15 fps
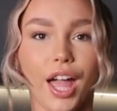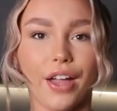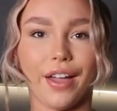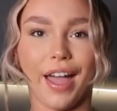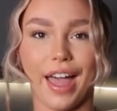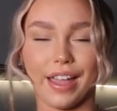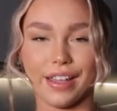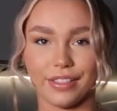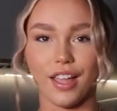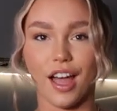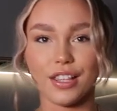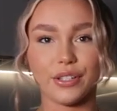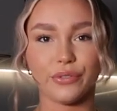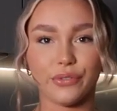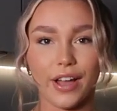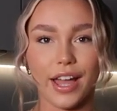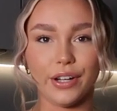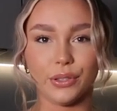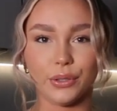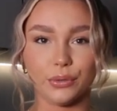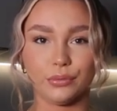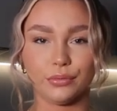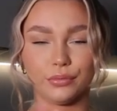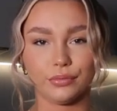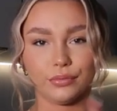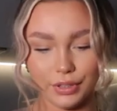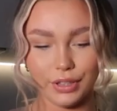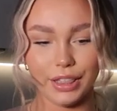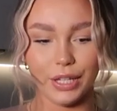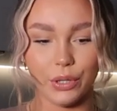Okay, last and final
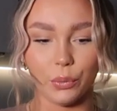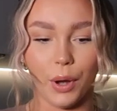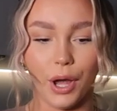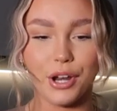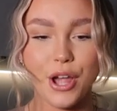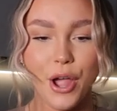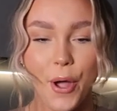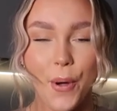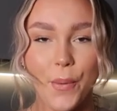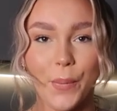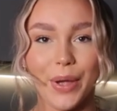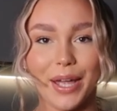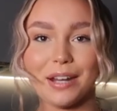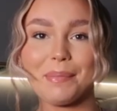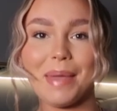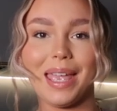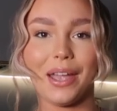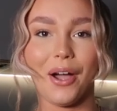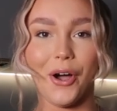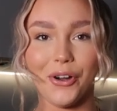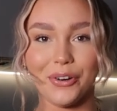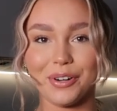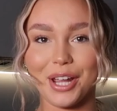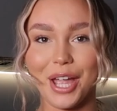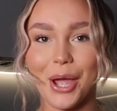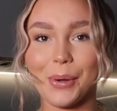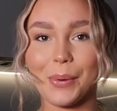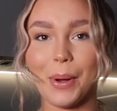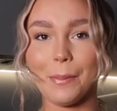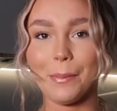little one. We're gonna make
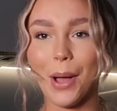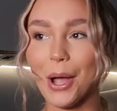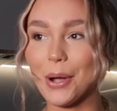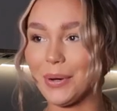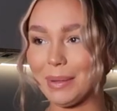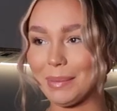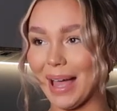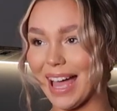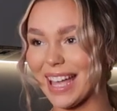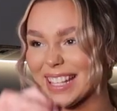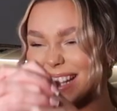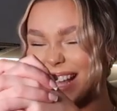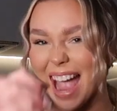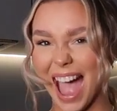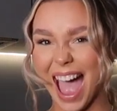Oreo polar bears.